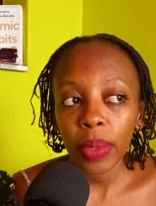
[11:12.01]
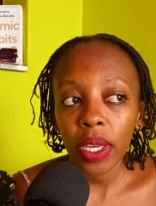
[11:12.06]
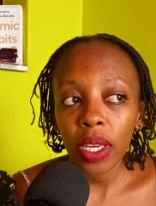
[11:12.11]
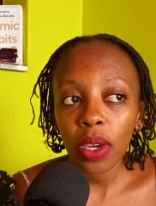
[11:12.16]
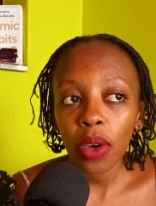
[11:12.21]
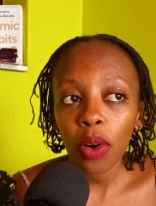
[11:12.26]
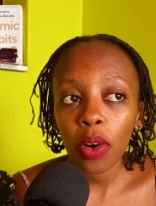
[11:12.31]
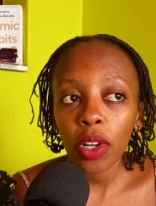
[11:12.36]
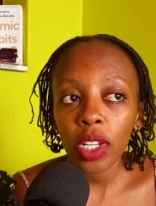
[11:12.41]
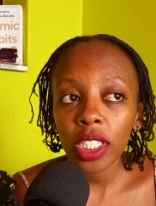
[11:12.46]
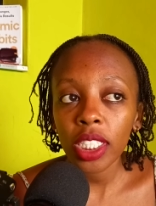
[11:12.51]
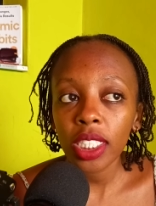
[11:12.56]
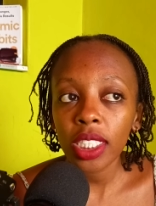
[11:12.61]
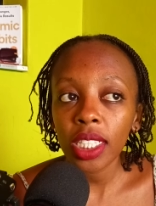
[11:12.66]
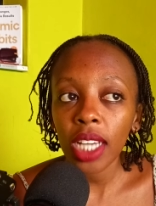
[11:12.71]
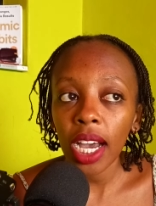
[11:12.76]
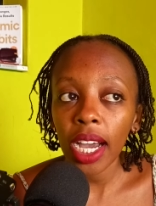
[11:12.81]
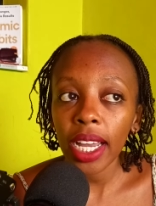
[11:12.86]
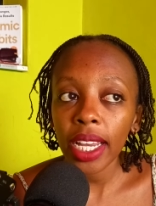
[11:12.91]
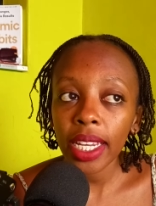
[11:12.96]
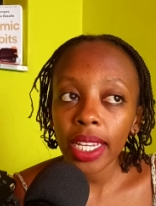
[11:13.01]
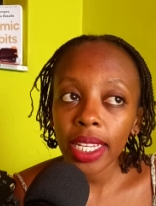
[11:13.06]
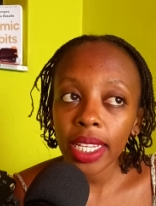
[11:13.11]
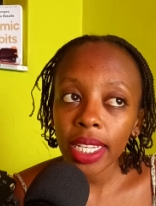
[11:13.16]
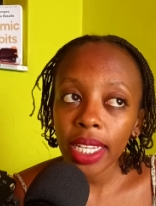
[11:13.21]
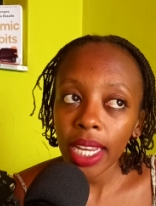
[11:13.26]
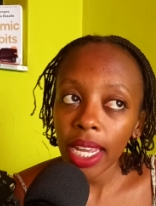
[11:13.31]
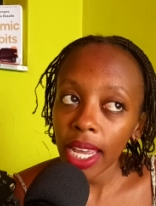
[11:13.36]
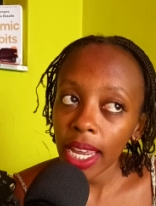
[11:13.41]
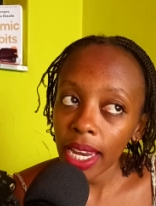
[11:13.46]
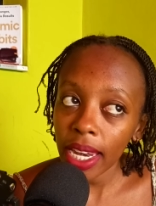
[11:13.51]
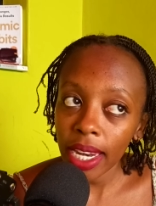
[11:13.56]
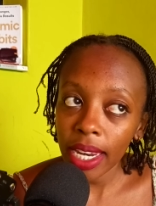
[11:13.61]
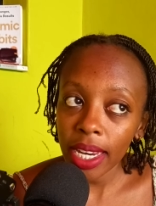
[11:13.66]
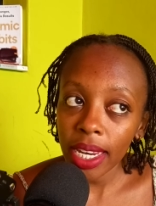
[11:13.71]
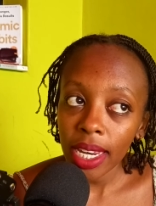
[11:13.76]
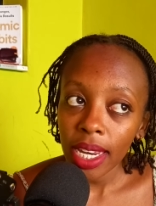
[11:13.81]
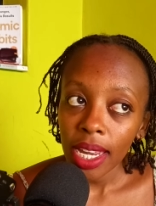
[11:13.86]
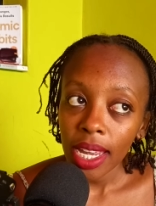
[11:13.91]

being all sad and